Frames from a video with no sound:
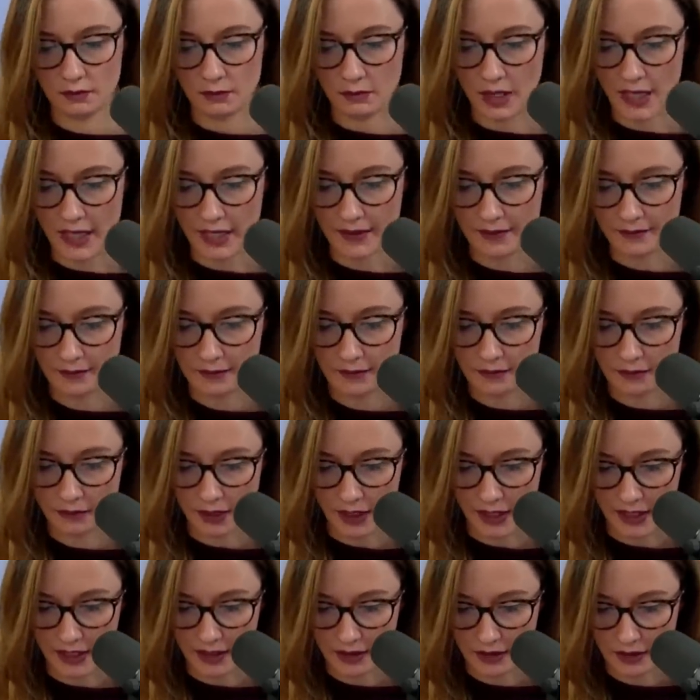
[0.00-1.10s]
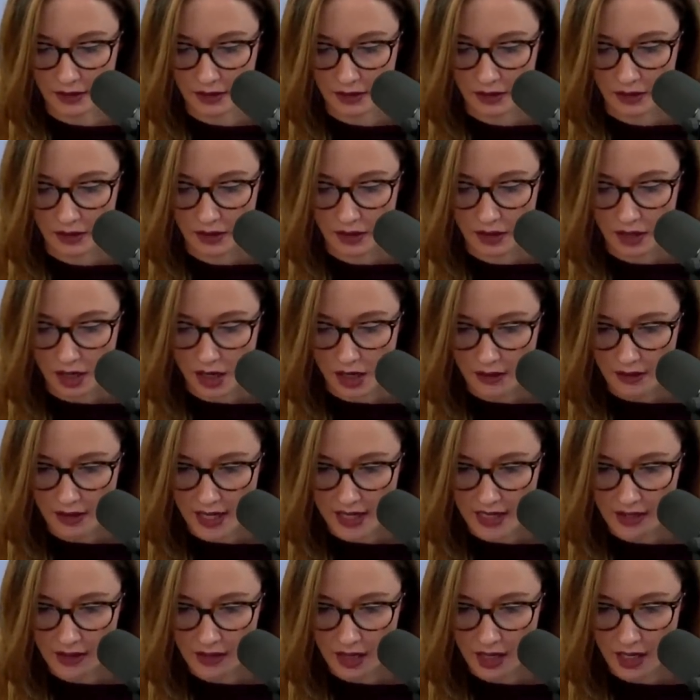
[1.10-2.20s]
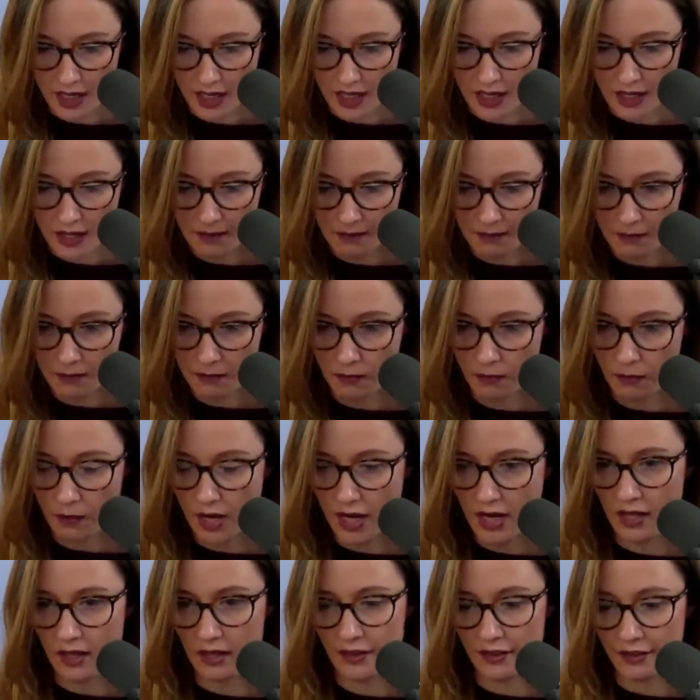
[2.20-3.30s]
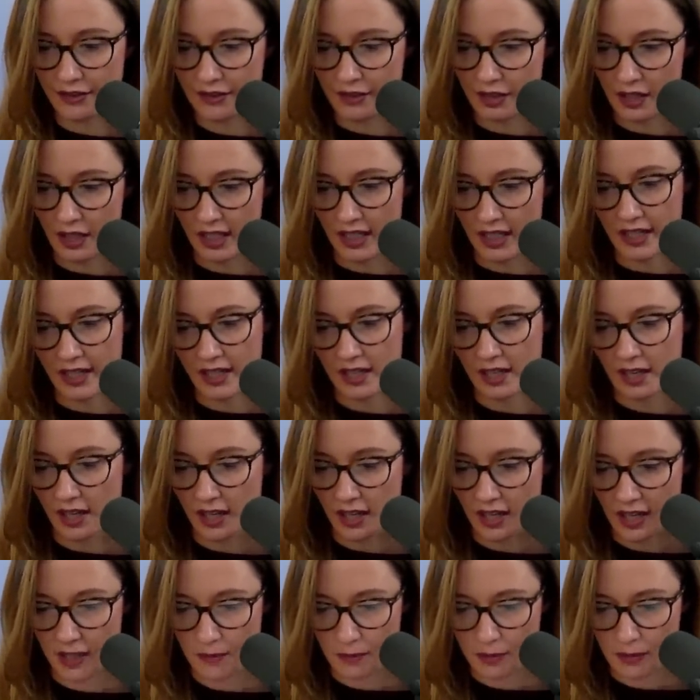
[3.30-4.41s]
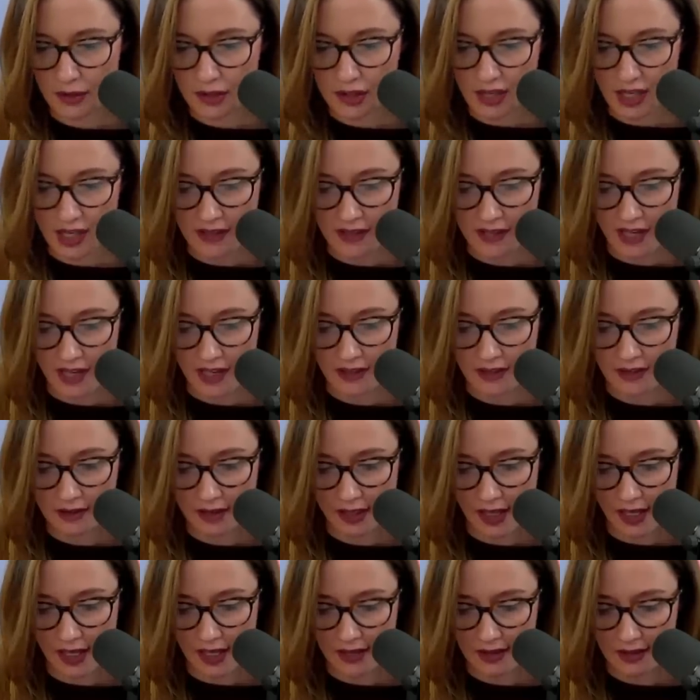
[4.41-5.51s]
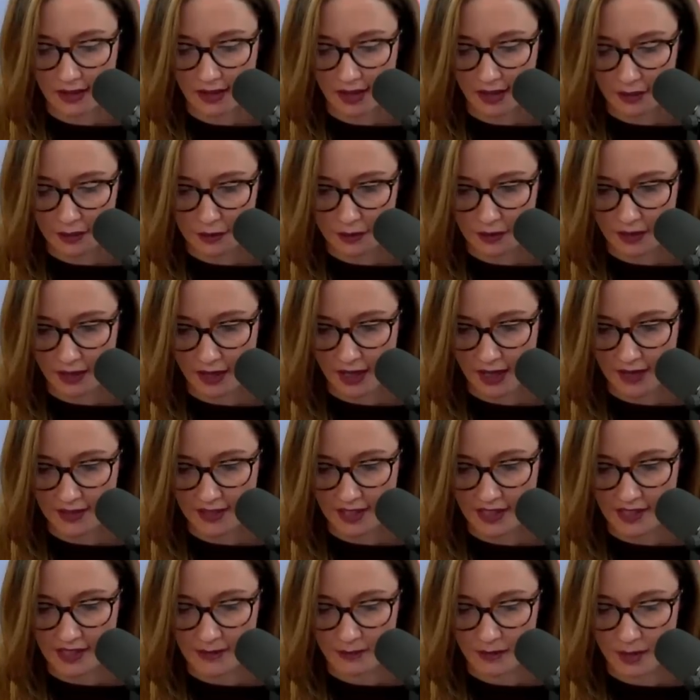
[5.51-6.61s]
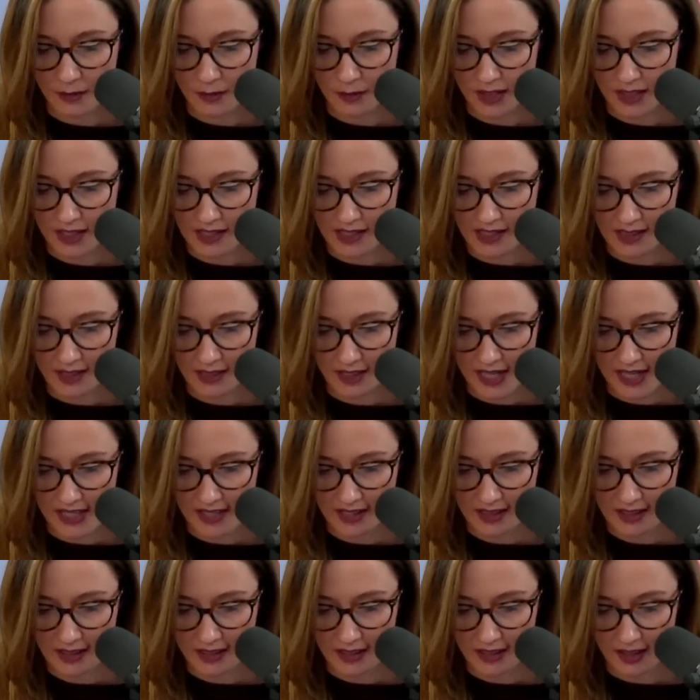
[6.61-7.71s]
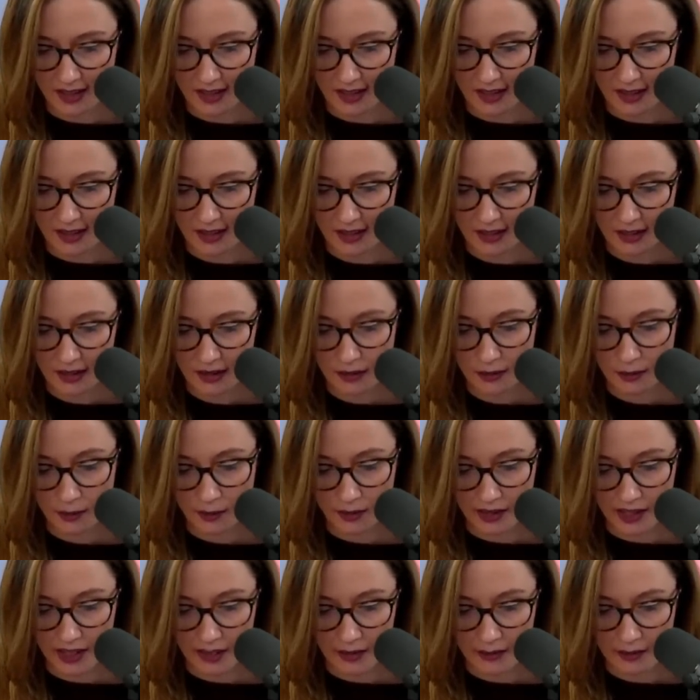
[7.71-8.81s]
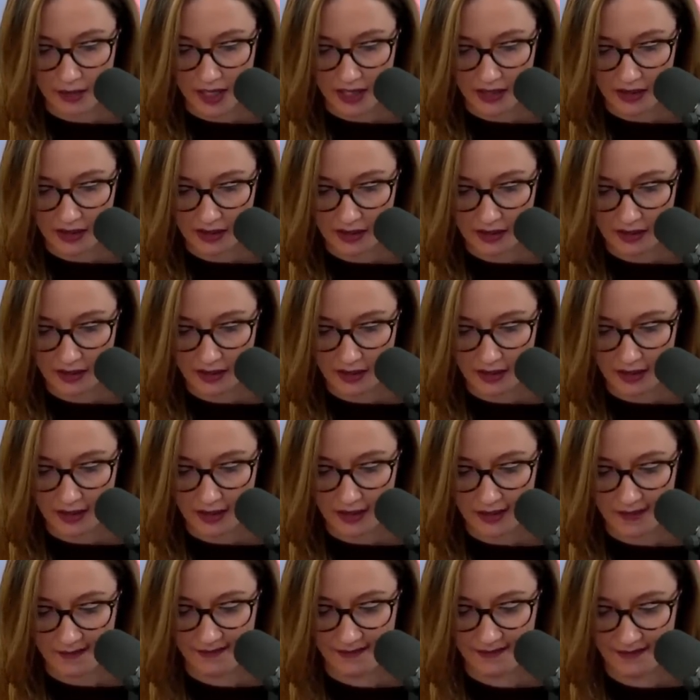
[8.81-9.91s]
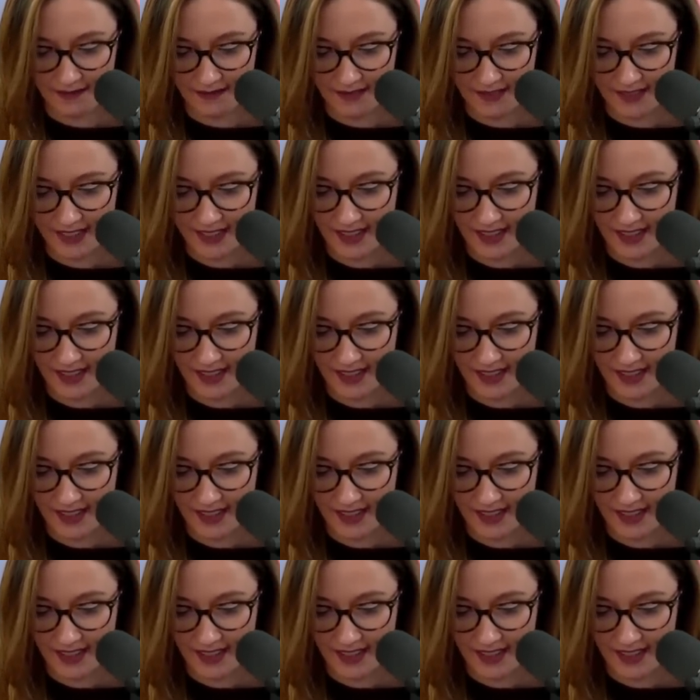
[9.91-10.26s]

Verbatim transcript: Right, right. All right. Um, well, I I appreciate that that extra context. I mean, what is it like uh, working with um,